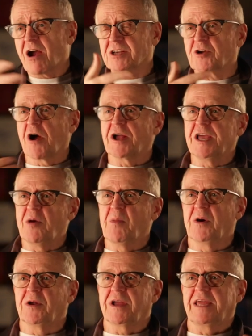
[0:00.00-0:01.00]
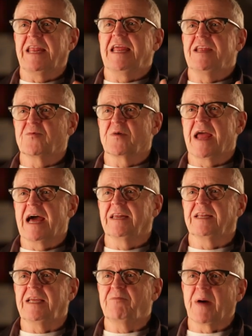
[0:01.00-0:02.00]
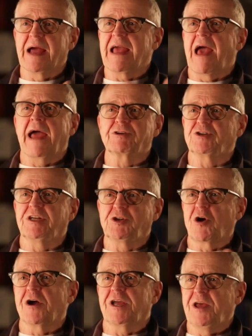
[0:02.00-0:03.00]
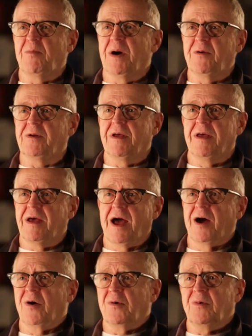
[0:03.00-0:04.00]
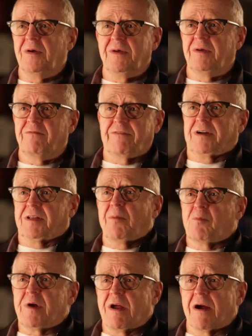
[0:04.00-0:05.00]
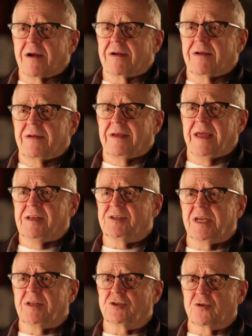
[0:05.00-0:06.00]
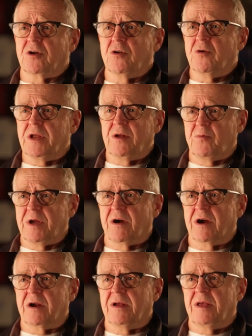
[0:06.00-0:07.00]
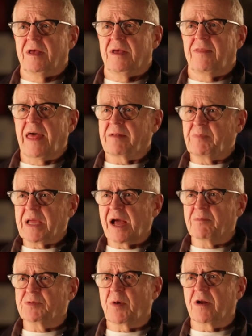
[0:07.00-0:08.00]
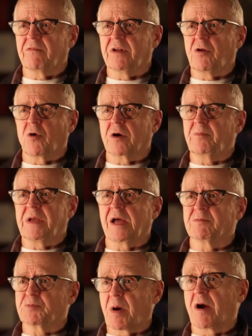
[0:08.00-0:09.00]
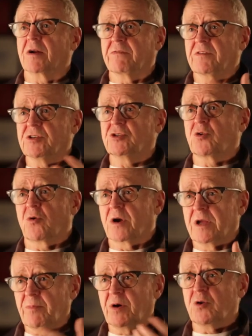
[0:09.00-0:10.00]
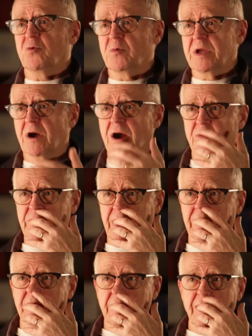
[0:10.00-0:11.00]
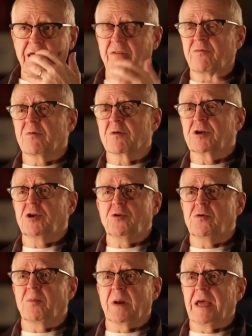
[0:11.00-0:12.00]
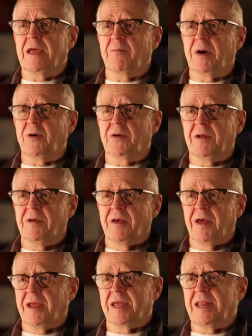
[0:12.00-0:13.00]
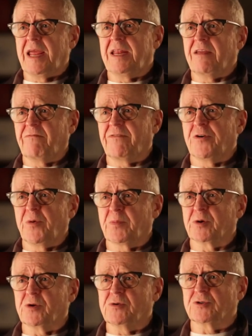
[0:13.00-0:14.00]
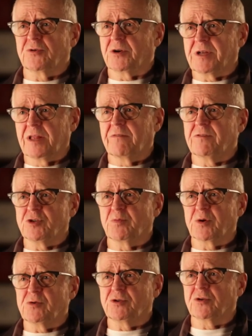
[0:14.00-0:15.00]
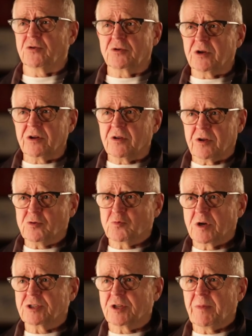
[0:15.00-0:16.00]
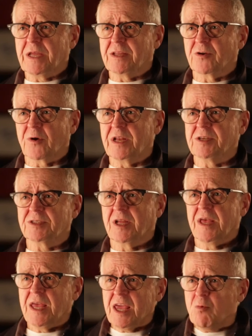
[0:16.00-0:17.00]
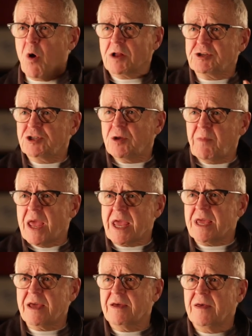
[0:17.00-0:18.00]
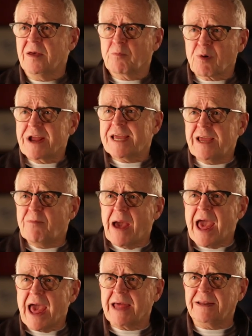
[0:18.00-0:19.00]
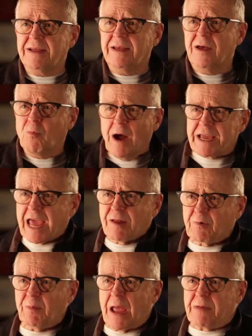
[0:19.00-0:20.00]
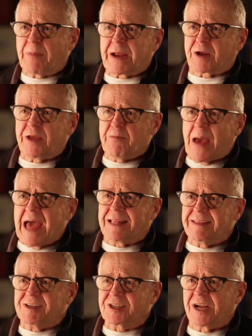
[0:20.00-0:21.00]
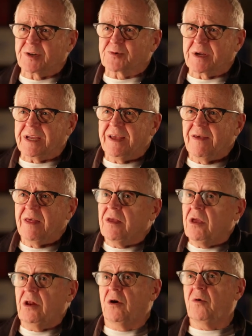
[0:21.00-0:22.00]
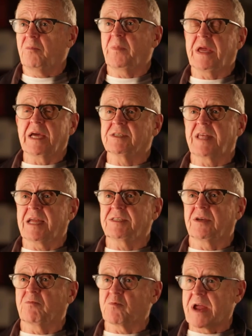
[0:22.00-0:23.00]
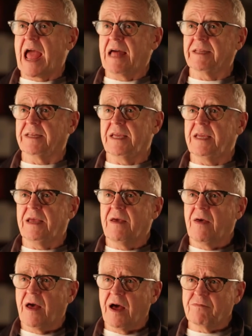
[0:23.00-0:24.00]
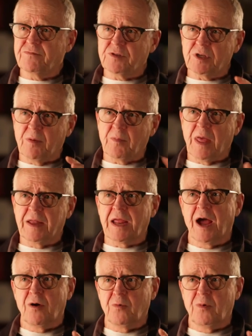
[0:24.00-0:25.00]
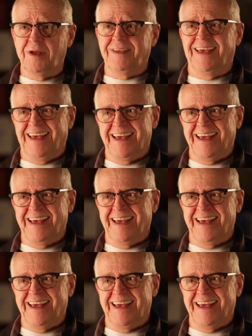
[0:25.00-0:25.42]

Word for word: are talking about a Canadian reality by actually talking about how fucked up we are, in a sense, or colonial we are. That becomes part of it, or it becomes part of the story about who we are. When I, if we were to do a play about a Canadian film producer or television producer who wants to make the greatest, he wants to make Breaking Bad. Why can't we make Breaking Bad in this country? You know, because that's a reality of, now,